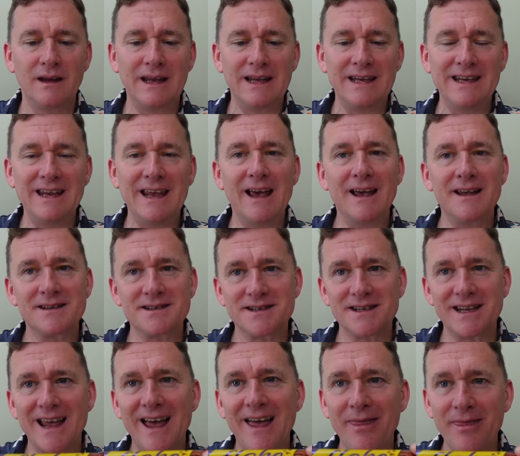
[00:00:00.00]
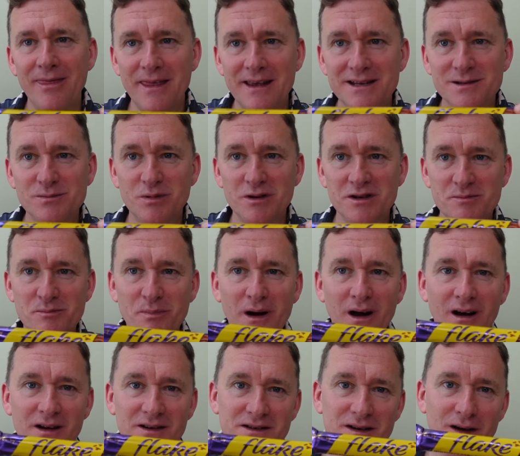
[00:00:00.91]
Yes, and this was
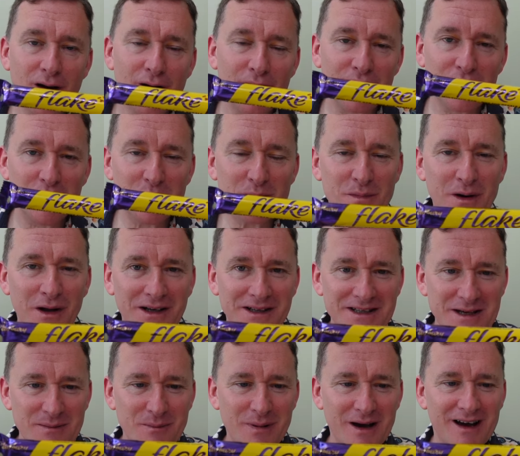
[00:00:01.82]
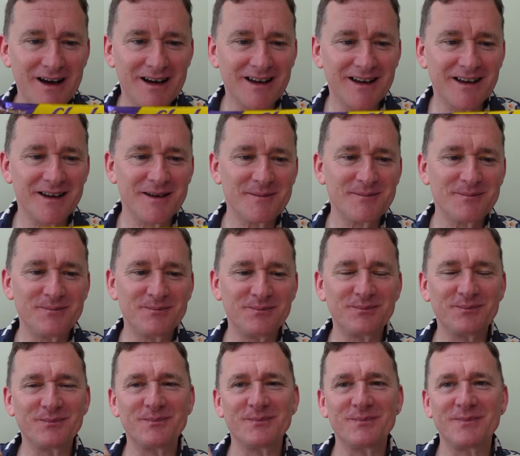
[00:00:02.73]
part of a multi-pack.
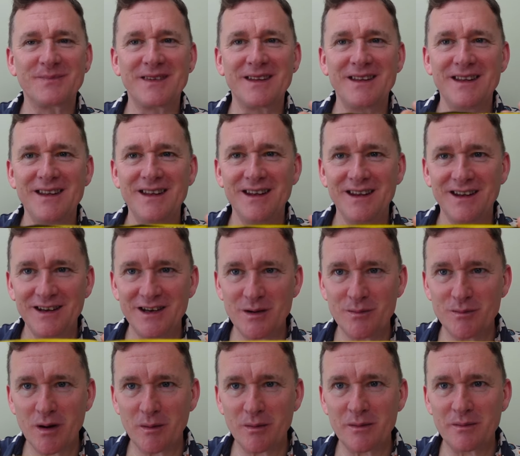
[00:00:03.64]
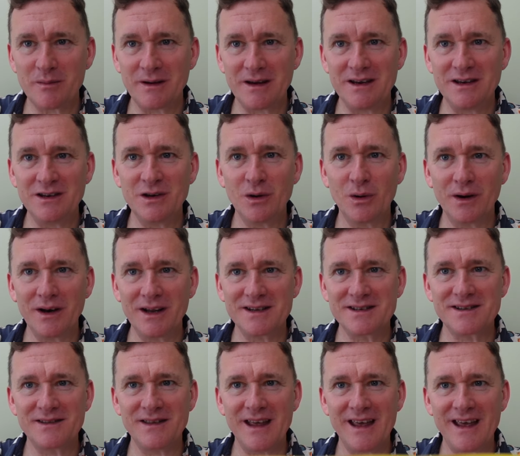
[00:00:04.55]
You probably
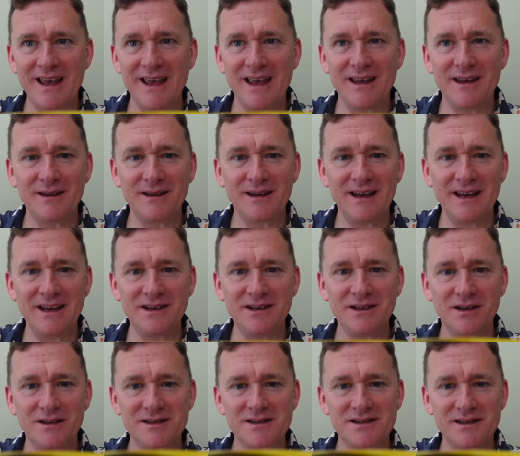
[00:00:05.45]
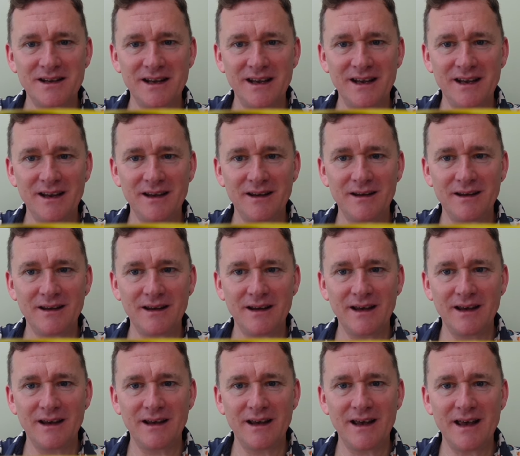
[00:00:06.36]
noticed there, it does say
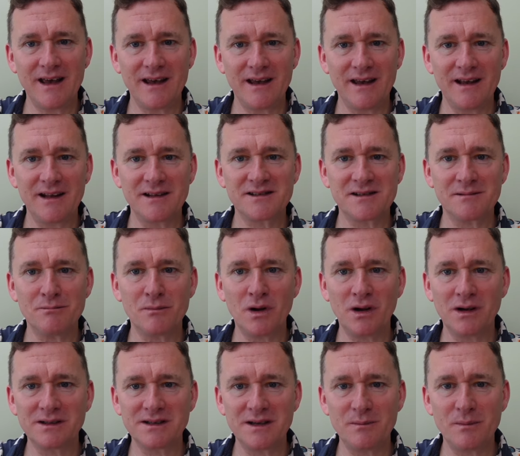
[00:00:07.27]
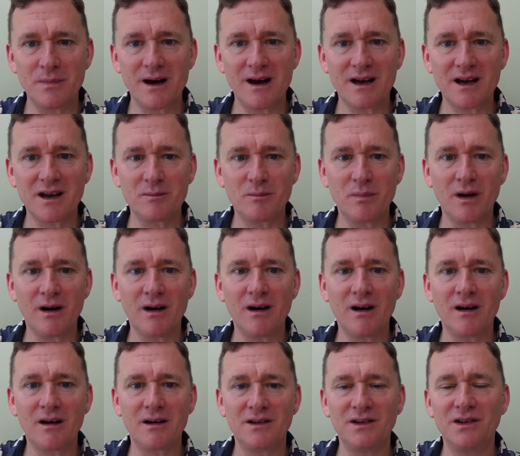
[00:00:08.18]
it's a multi-pack
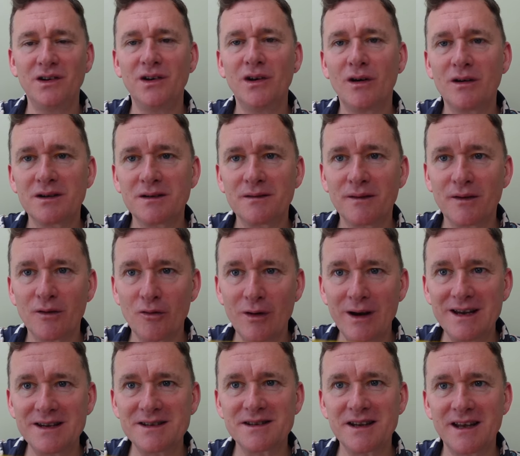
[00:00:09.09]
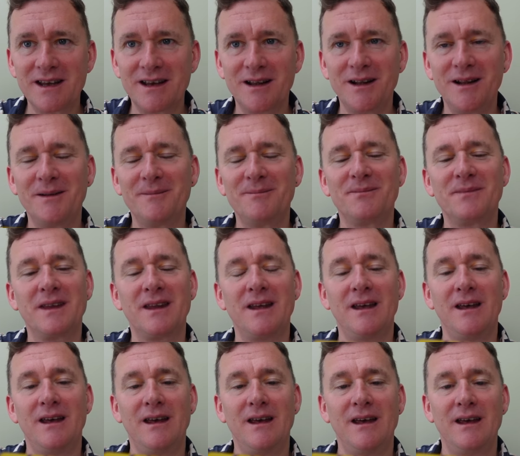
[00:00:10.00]
bar, not for resale.
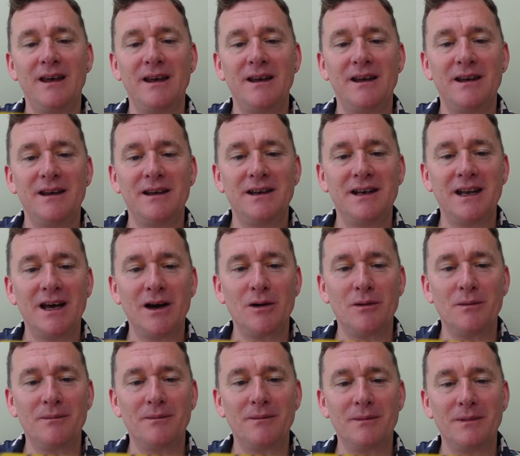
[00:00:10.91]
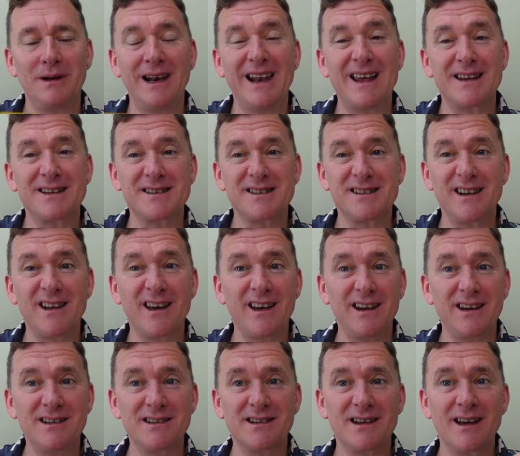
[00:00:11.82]
Now, last
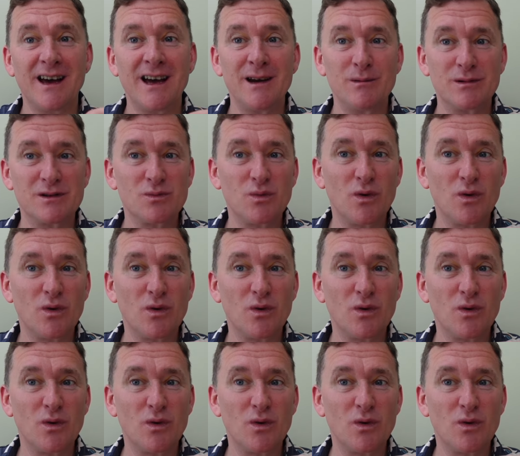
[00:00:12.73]
night I was